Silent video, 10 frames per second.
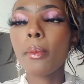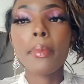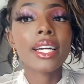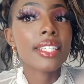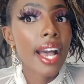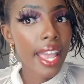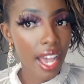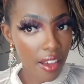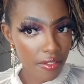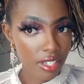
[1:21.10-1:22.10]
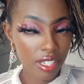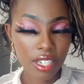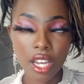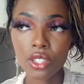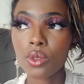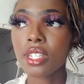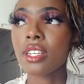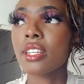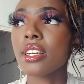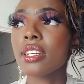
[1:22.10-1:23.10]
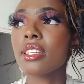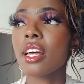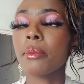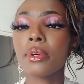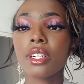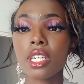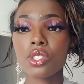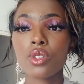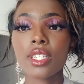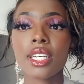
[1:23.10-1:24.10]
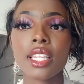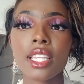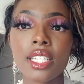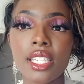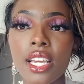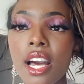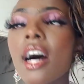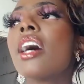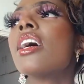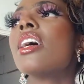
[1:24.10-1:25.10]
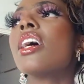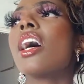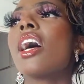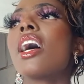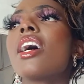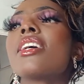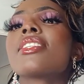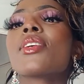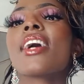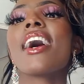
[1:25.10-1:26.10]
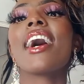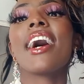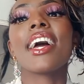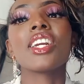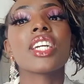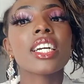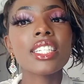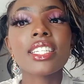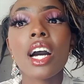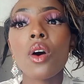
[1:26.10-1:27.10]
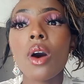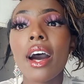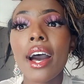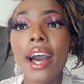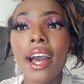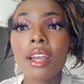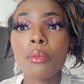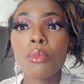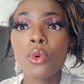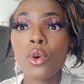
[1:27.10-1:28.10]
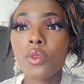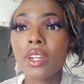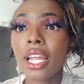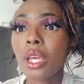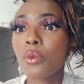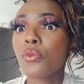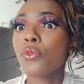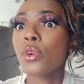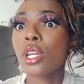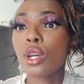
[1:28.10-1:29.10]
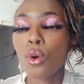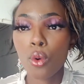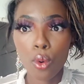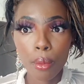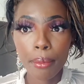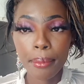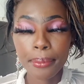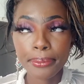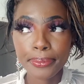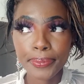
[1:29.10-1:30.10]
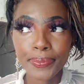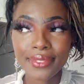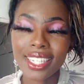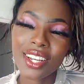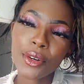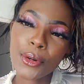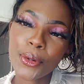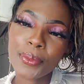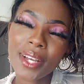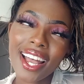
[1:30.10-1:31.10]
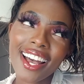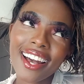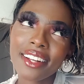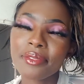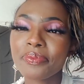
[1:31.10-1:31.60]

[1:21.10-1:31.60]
but I haven't graduated yet. I'll be graduating this year. So yeah, and right now I moved like fully home. Niko home. Haha.